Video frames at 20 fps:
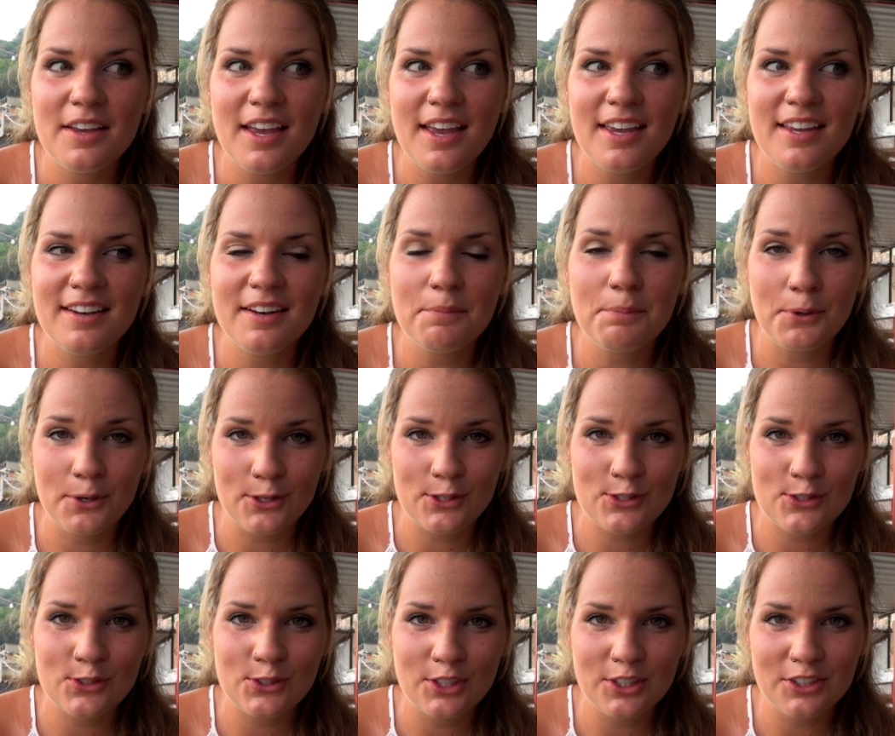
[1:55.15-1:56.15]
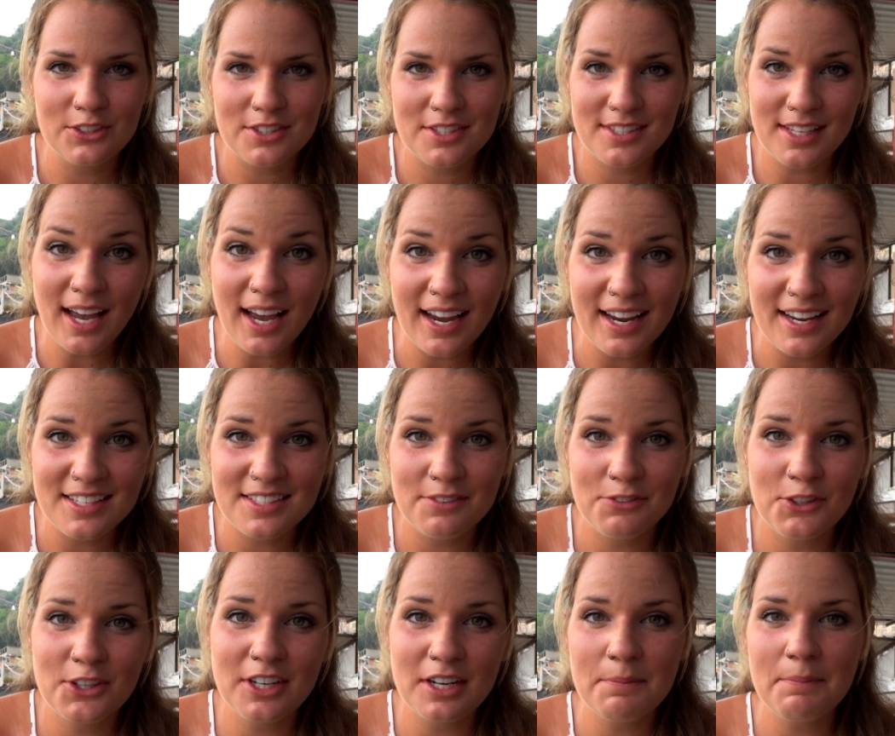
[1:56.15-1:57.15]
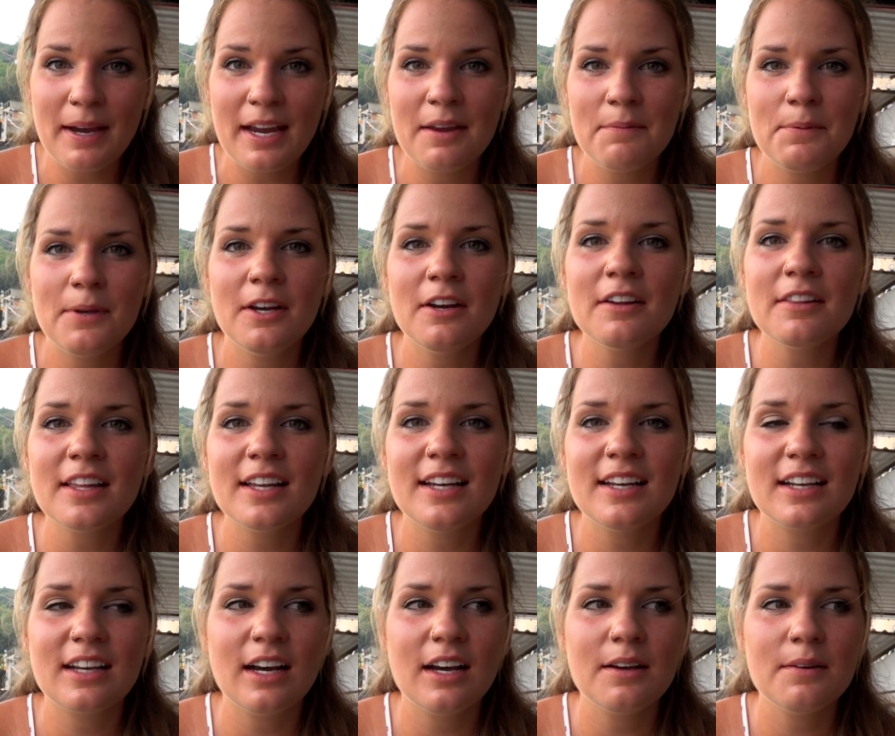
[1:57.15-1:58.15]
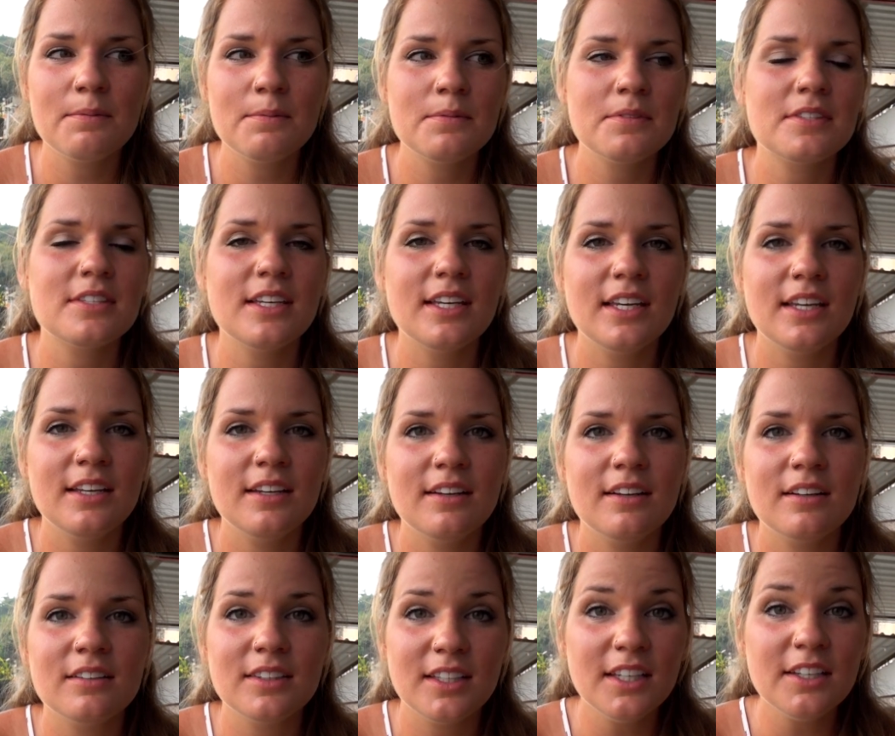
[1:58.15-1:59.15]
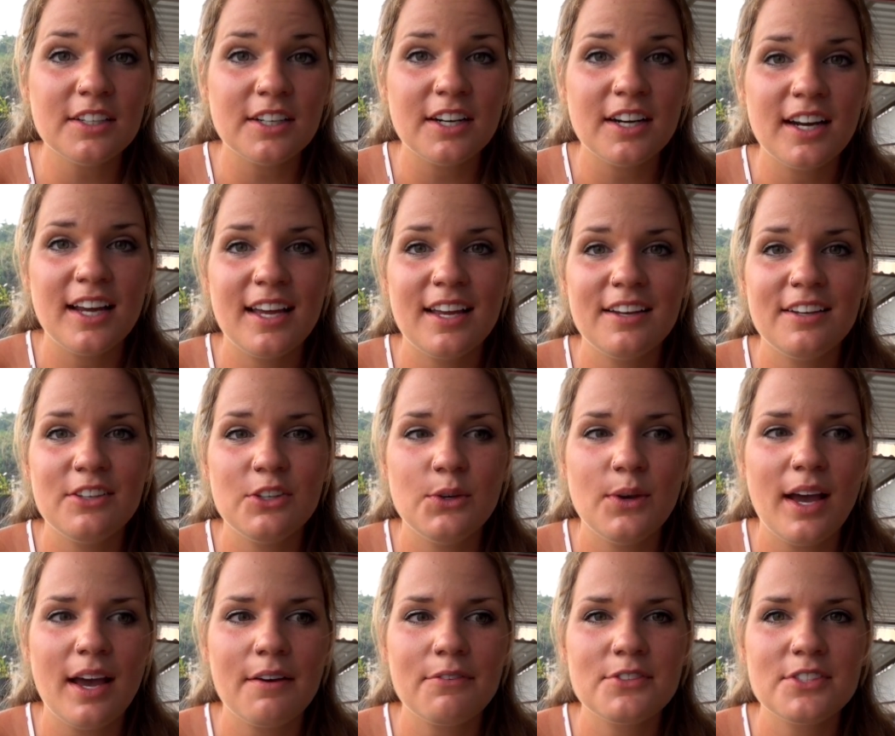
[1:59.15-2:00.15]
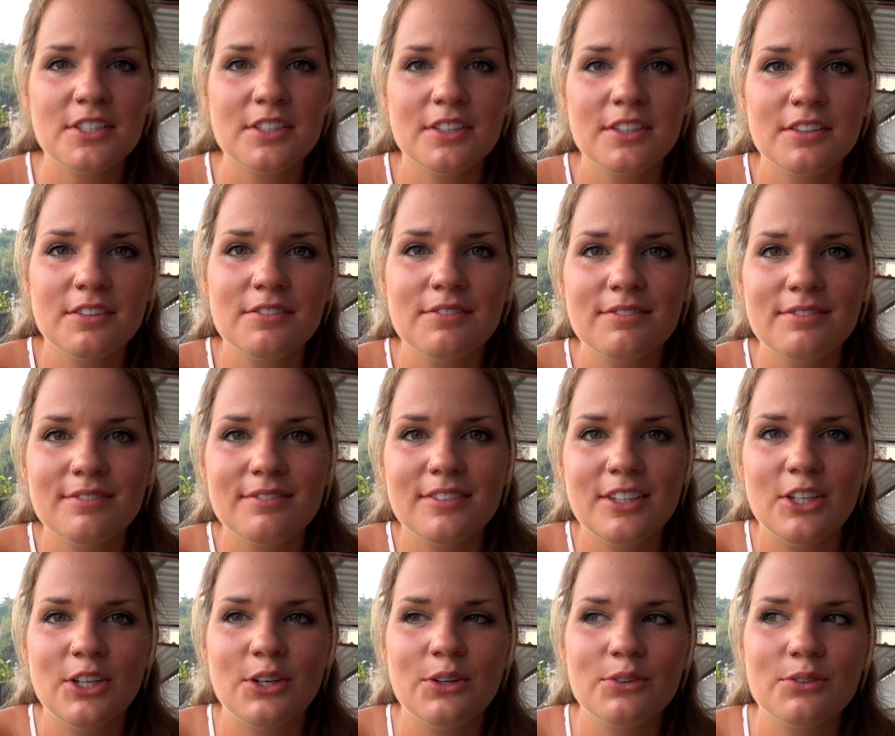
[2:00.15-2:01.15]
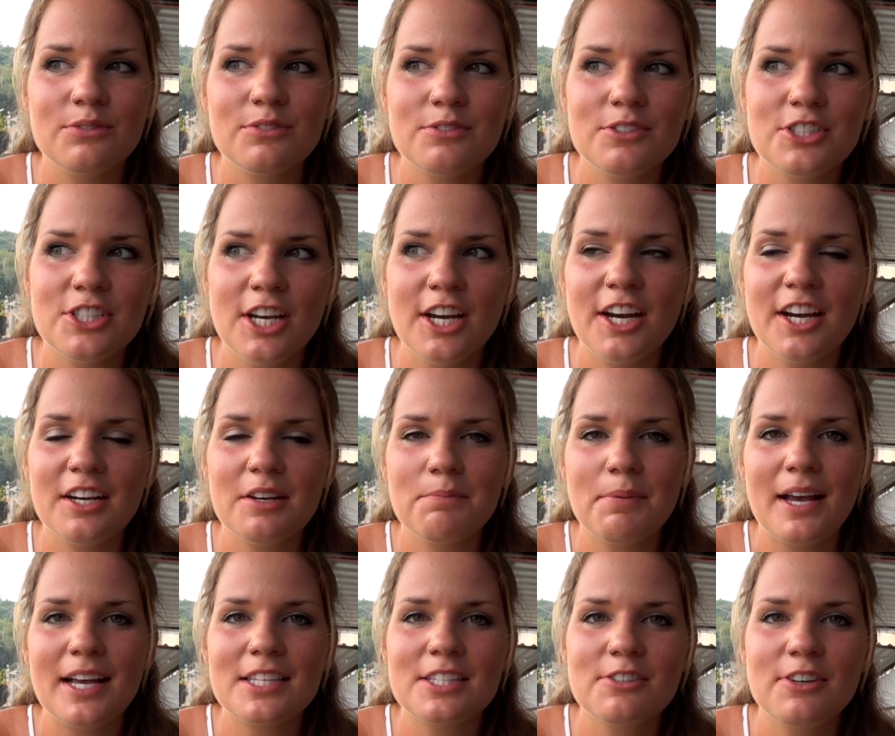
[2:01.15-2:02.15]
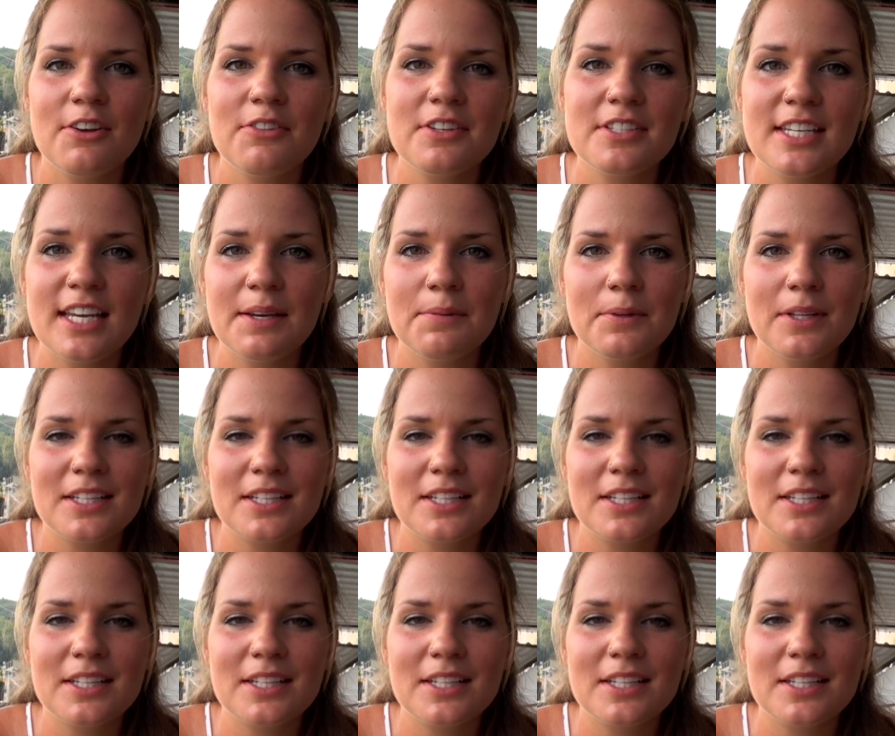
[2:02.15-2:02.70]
in a personal size. If you're gonna buy a beer, then it comes in a liter and you have to, you know, share it and pass it around the table.